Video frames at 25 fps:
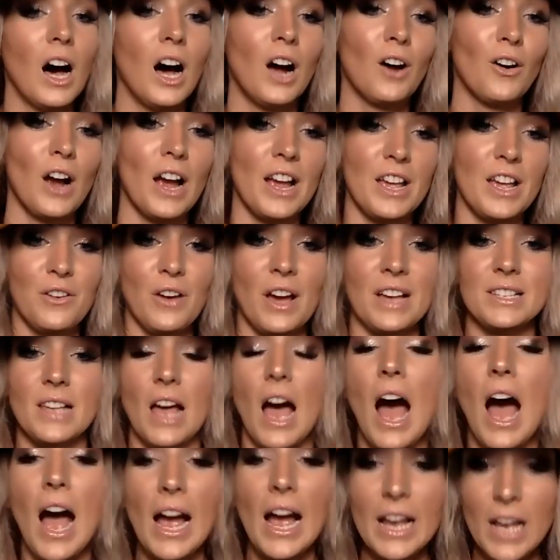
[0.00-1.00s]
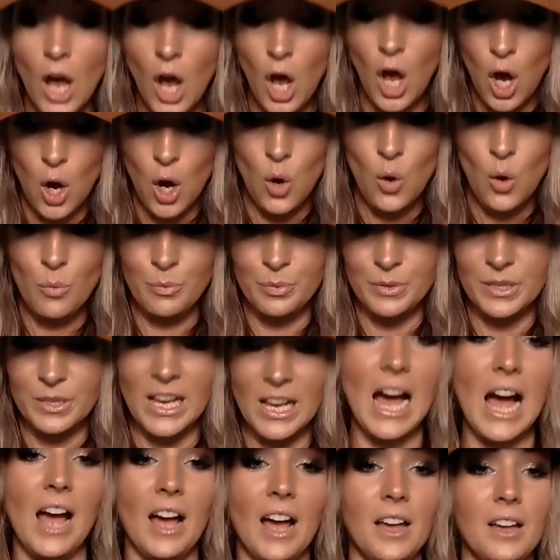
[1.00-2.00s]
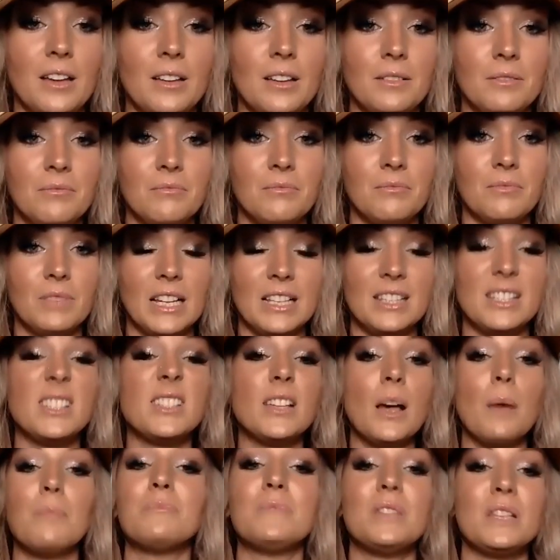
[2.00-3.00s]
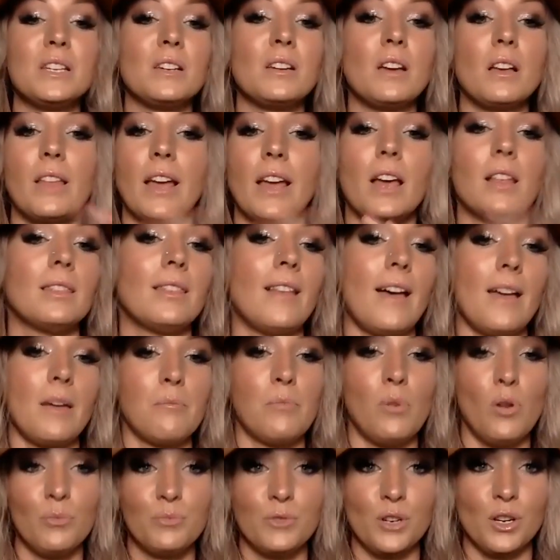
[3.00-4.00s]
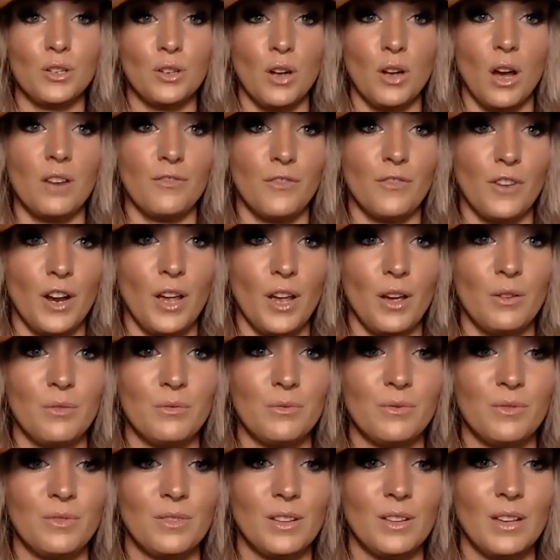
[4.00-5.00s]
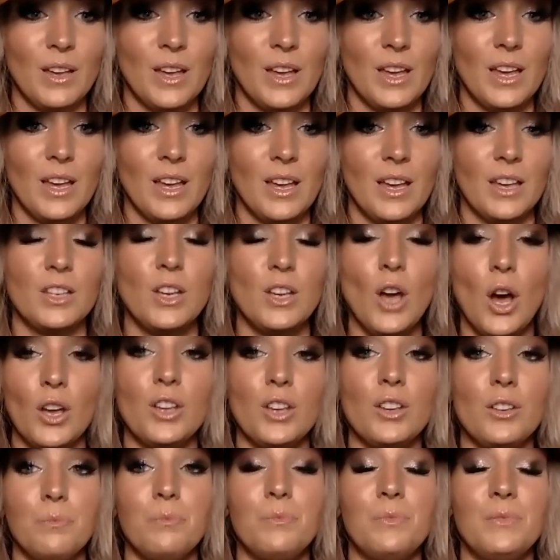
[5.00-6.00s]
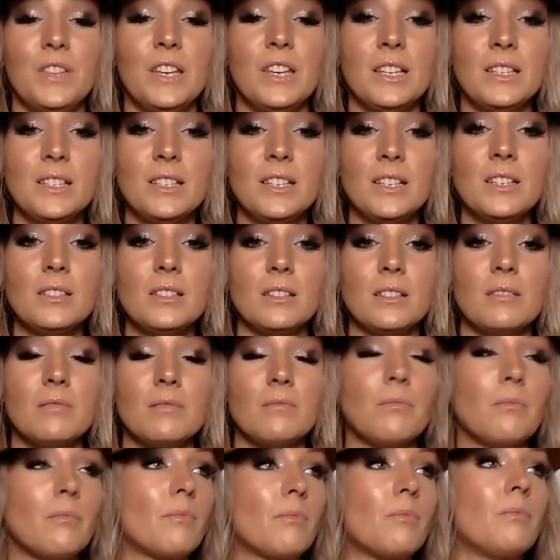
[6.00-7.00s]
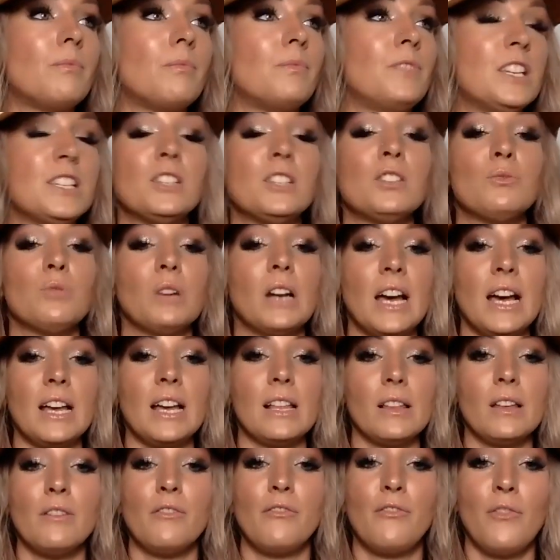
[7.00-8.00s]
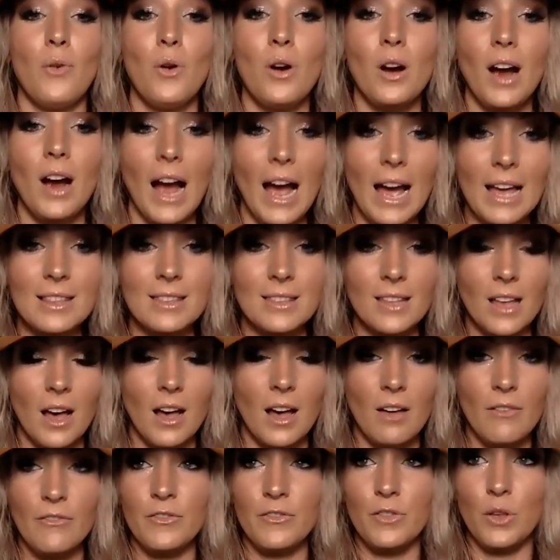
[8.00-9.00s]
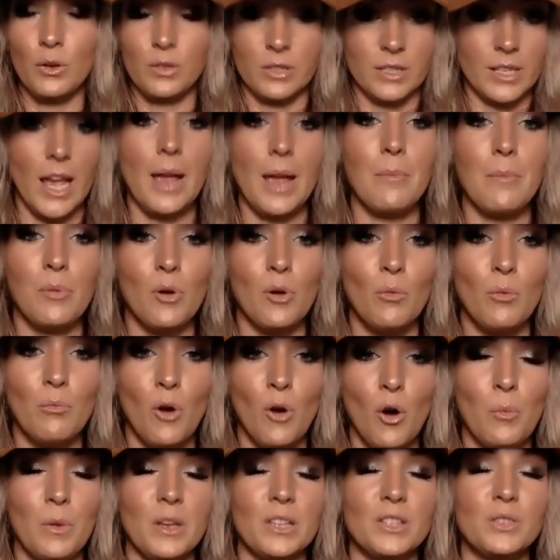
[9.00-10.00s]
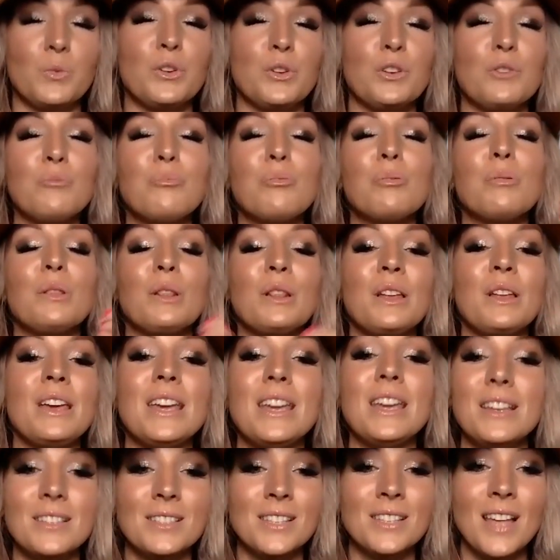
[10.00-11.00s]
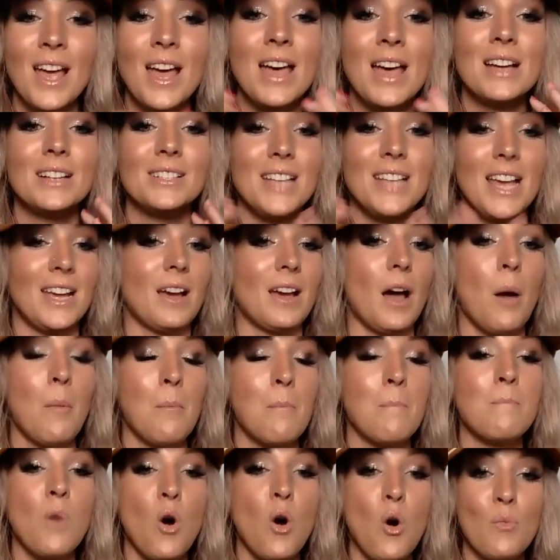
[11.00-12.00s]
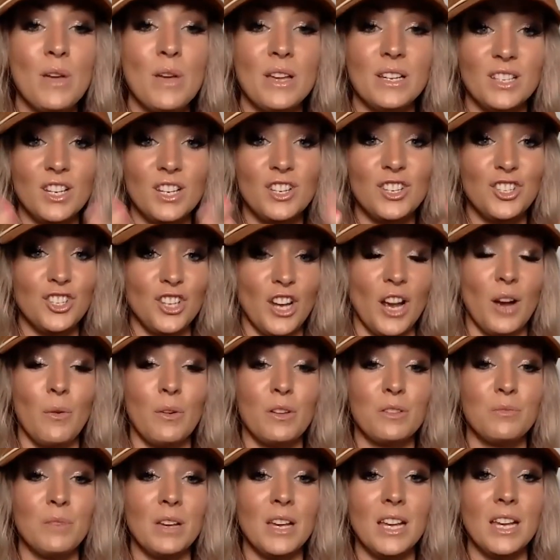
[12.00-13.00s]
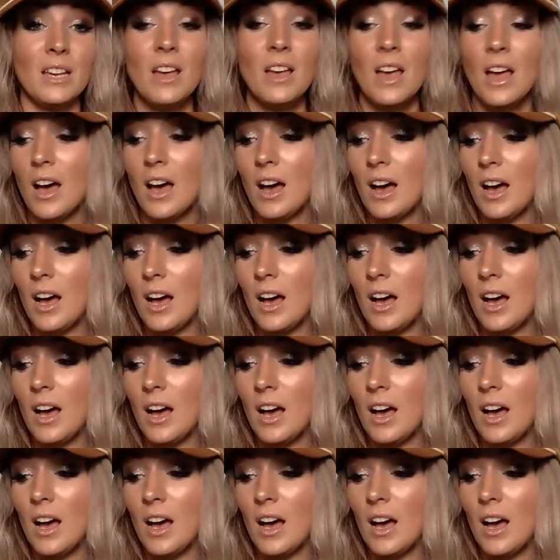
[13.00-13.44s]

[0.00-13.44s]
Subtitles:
All right, you guys, I hope that that's something like a light bulb turned on for you. This is what I live for. I love those light bulb moments. Will you please take a moment to share with me?